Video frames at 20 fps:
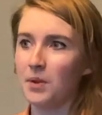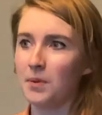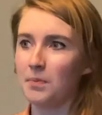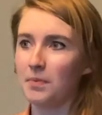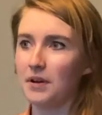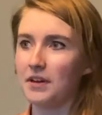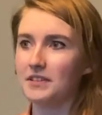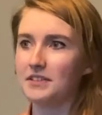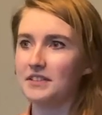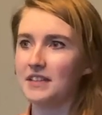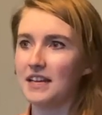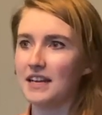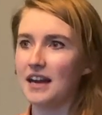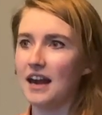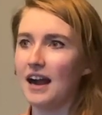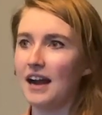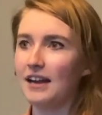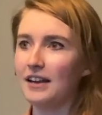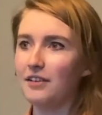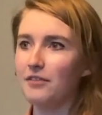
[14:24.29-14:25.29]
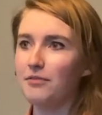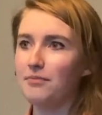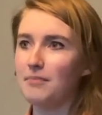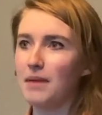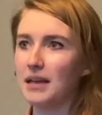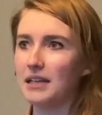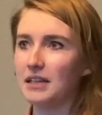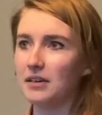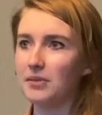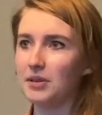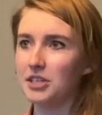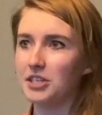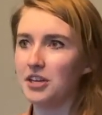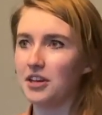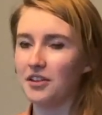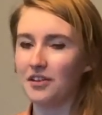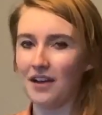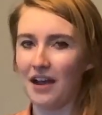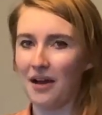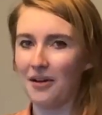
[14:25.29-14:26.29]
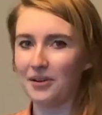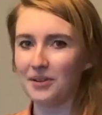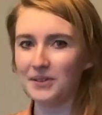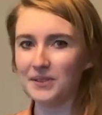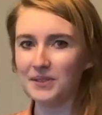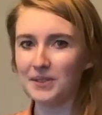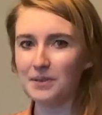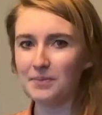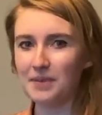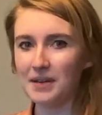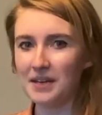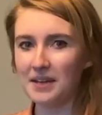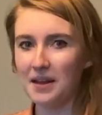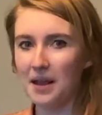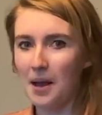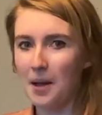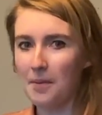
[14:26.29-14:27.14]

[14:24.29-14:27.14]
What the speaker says: because they kind of mellow each other out a little bit,